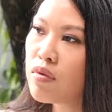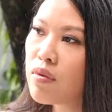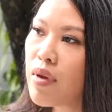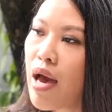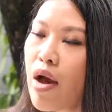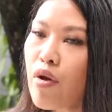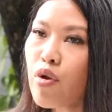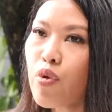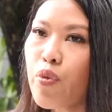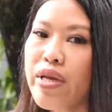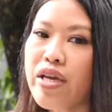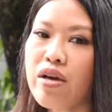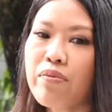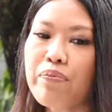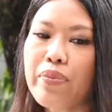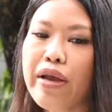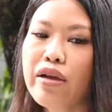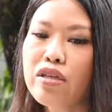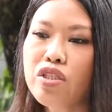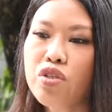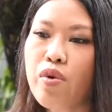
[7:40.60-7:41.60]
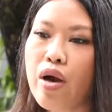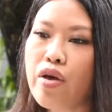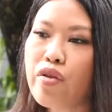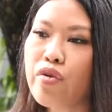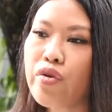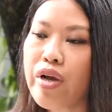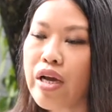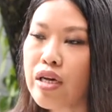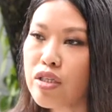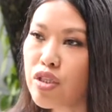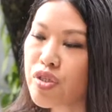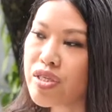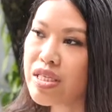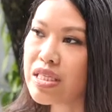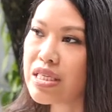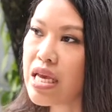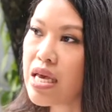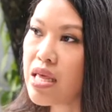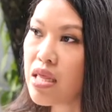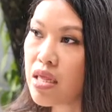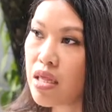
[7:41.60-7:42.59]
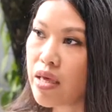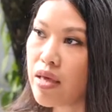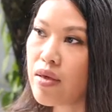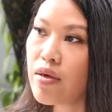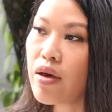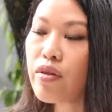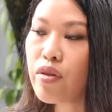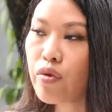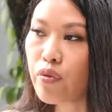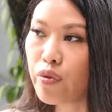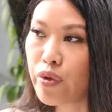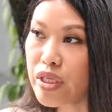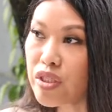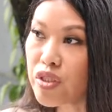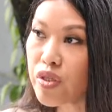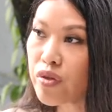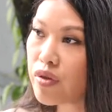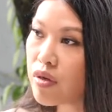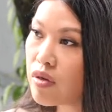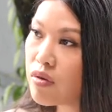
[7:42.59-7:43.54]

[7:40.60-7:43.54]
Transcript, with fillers: How do we compare to other countries in the, in the region,